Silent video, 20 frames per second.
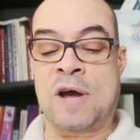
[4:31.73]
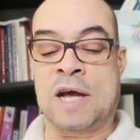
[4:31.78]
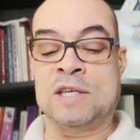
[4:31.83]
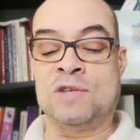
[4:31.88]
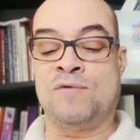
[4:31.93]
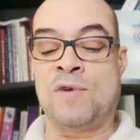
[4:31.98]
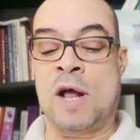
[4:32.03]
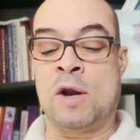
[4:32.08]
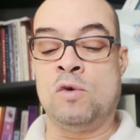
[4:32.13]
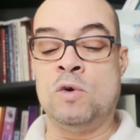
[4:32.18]

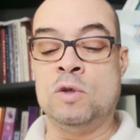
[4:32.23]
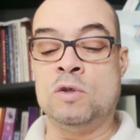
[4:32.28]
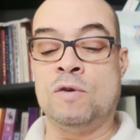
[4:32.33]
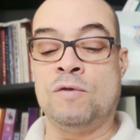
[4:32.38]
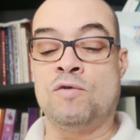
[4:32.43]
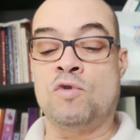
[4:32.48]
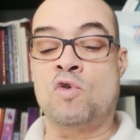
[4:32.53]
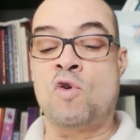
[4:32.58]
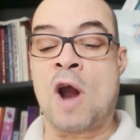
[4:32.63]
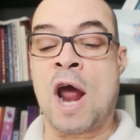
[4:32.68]
As followers
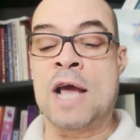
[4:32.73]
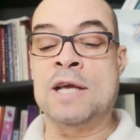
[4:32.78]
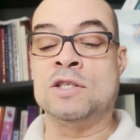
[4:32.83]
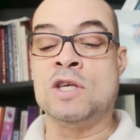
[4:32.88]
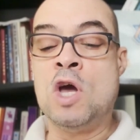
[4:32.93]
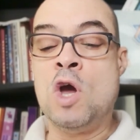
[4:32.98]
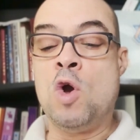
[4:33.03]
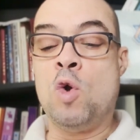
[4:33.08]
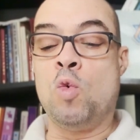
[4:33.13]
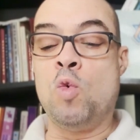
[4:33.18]
of
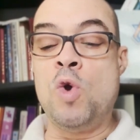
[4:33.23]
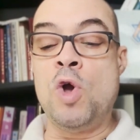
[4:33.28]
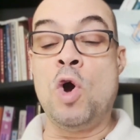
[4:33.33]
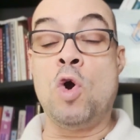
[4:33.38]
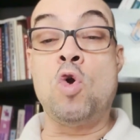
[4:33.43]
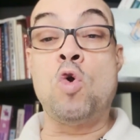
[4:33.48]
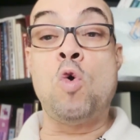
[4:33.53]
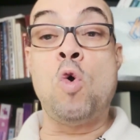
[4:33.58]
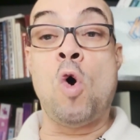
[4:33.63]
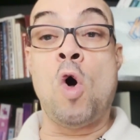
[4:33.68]
Christ, we
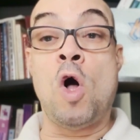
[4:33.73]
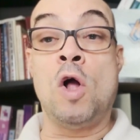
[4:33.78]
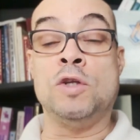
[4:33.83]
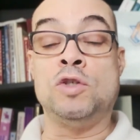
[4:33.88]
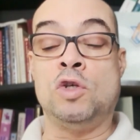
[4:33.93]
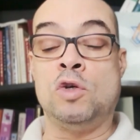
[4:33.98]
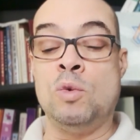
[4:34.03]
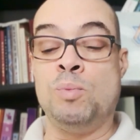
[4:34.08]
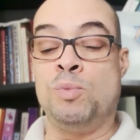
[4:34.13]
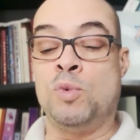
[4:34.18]
are
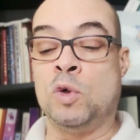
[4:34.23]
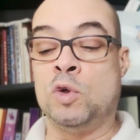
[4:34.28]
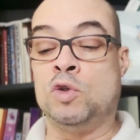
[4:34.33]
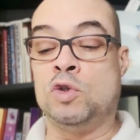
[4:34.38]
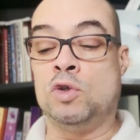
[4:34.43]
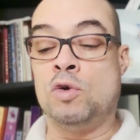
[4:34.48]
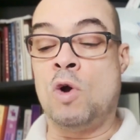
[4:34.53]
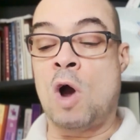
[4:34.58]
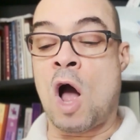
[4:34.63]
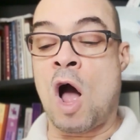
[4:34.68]
called to
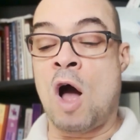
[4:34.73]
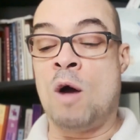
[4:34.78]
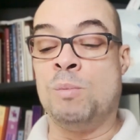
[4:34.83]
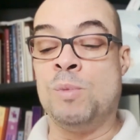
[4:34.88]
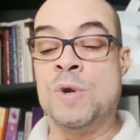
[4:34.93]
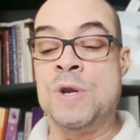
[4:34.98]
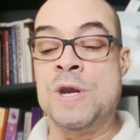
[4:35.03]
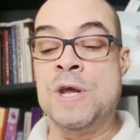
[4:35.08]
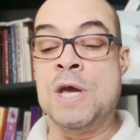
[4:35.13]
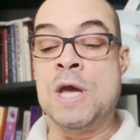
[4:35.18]
pursue
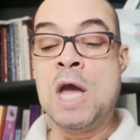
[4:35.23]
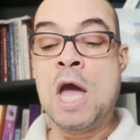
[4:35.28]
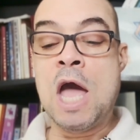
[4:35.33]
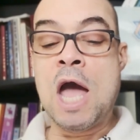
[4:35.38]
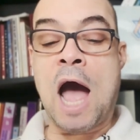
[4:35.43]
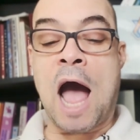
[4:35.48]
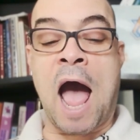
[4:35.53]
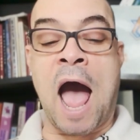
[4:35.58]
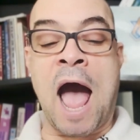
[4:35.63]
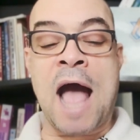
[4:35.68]
harmony,
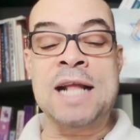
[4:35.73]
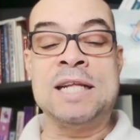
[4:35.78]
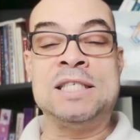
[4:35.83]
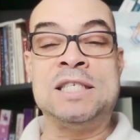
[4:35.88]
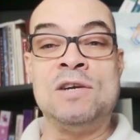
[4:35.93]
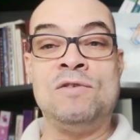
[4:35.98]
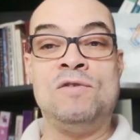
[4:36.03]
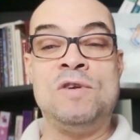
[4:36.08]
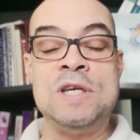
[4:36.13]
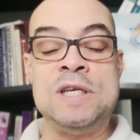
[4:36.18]

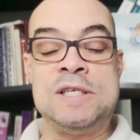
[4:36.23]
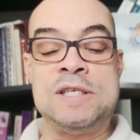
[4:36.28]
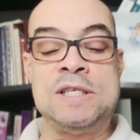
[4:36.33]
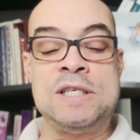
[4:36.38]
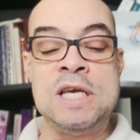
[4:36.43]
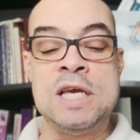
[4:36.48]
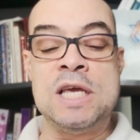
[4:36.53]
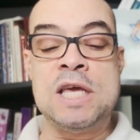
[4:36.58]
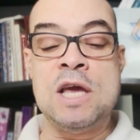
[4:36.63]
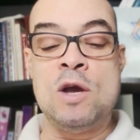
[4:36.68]
actively
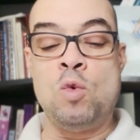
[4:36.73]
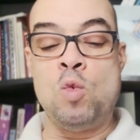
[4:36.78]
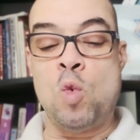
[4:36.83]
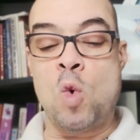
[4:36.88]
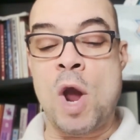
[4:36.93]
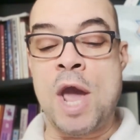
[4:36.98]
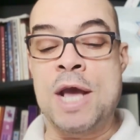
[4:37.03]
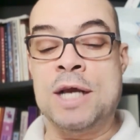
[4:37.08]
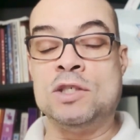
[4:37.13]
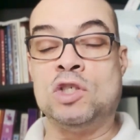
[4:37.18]
seeking
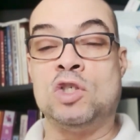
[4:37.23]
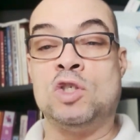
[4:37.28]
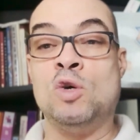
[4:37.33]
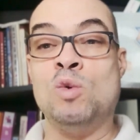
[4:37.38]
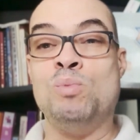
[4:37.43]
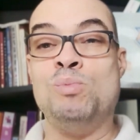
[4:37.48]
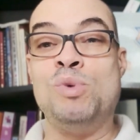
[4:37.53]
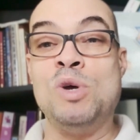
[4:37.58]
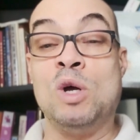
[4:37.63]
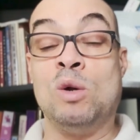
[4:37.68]
ways
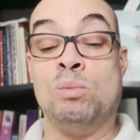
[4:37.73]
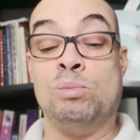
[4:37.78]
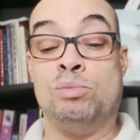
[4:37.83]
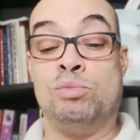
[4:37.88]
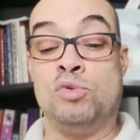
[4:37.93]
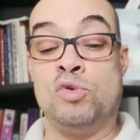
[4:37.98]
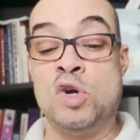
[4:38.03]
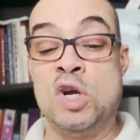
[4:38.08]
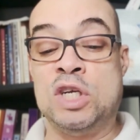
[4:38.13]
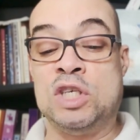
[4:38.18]
to
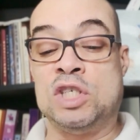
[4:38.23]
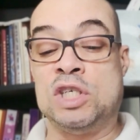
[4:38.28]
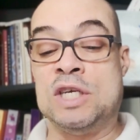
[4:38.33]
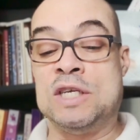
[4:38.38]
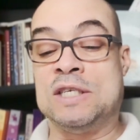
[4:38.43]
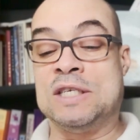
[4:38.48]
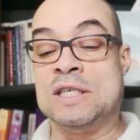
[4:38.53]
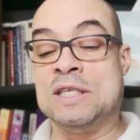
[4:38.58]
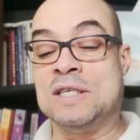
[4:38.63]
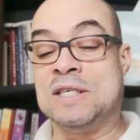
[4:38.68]
build
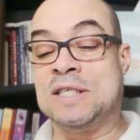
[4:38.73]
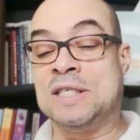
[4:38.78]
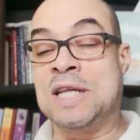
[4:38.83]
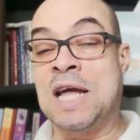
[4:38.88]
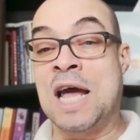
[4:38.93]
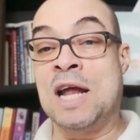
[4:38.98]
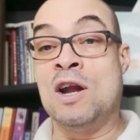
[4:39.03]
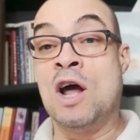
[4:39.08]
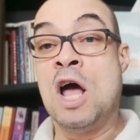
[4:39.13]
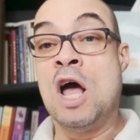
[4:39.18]
bridges
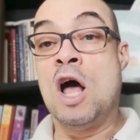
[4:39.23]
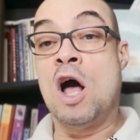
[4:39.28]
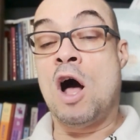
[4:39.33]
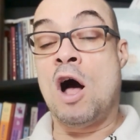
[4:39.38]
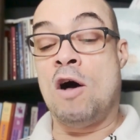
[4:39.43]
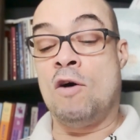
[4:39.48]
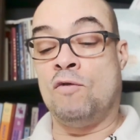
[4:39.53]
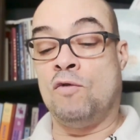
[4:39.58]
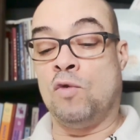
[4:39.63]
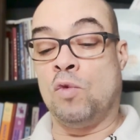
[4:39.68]
instead
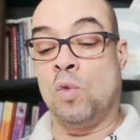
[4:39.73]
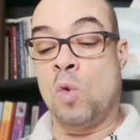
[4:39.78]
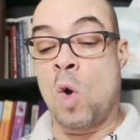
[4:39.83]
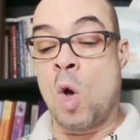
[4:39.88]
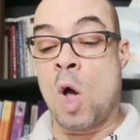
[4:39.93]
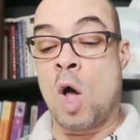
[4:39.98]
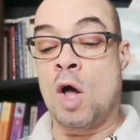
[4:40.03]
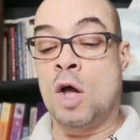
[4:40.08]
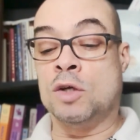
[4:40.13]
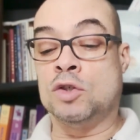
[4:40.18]
of
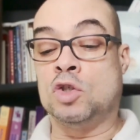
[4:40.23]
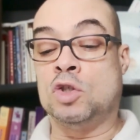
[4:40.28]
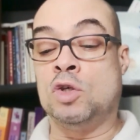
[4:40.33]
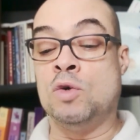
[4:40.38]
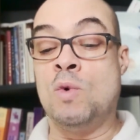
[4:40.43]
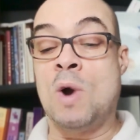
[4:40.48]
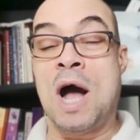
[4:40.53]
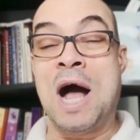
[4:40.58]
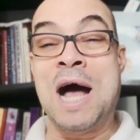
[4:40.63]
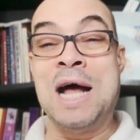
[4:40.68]
walls,
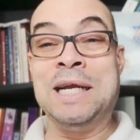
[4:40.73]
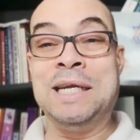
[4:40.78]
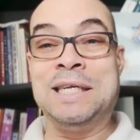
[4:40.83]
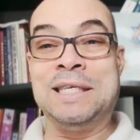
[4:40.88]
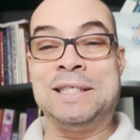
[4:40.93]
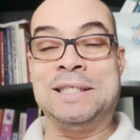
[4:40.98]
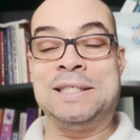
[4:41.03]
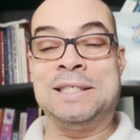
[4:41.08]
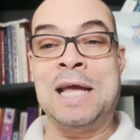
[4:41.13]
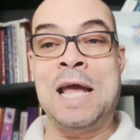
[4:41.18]
to
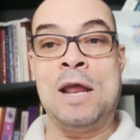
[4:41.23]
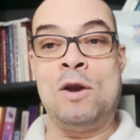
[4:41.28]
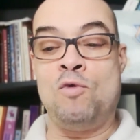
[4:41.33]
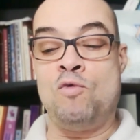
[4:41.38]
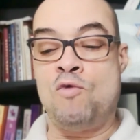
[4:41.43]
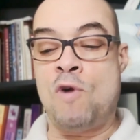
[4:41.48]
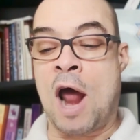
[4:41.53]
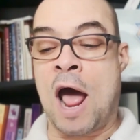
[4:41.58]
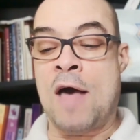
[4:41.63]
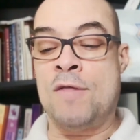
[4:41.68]

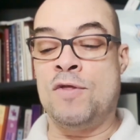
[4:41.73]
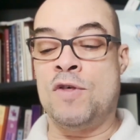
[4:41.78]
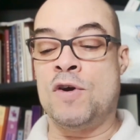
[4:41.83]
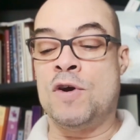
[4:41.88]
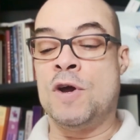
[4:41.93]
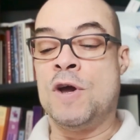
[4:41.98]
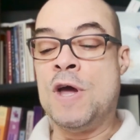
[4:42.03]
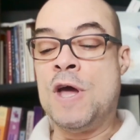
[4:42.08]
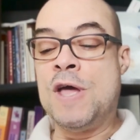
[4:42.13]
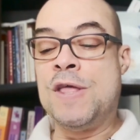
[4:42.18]
understand
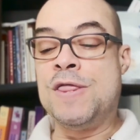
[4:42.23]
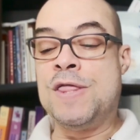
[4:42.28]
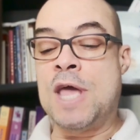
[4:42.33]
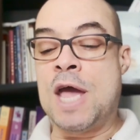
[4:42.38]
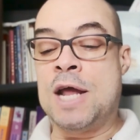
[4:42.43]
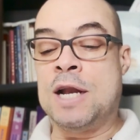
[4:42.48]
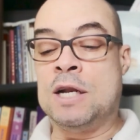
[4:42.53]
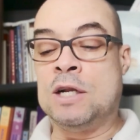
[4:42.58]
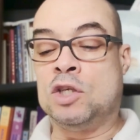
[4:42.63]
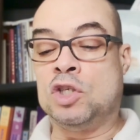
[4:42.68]
rather
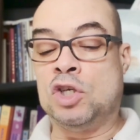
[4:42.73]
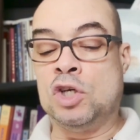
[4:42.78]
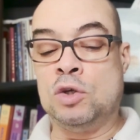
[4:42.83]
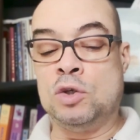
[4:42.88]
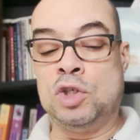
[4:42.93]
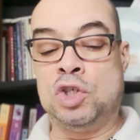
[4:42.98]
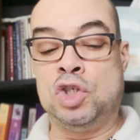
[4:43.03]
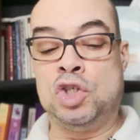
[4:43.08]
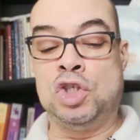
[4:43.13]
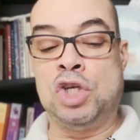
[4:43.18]
than
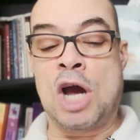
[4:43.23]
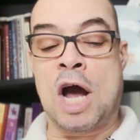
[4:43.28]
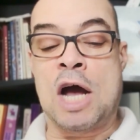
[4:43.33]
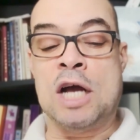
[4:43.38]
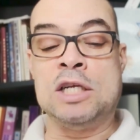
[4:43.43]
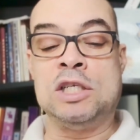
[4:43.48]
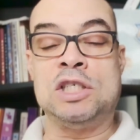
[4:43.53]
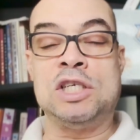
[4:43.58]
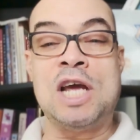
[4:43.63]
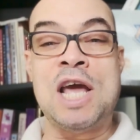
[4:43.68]
to
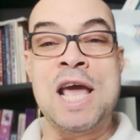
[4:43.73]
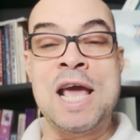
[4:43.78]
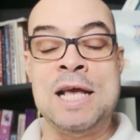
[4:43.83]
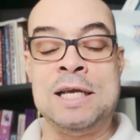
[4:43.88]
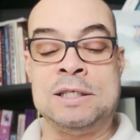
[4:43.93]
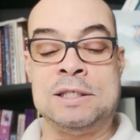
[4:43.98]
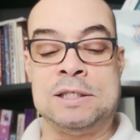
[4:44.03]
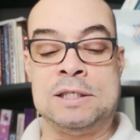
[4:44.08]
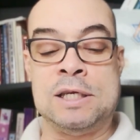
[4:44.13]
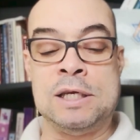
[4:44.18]
judge
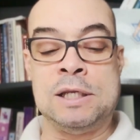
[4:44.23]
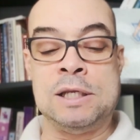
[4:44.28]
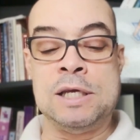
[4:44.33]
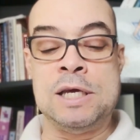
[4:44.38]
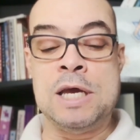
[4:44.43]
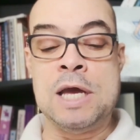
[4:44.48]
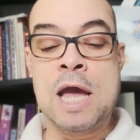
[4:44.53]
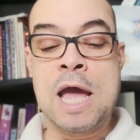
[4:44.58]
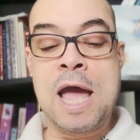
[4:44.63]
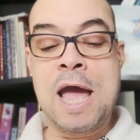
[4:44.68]

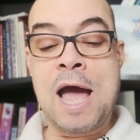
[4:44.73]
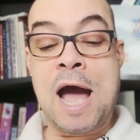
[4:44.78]
hastily.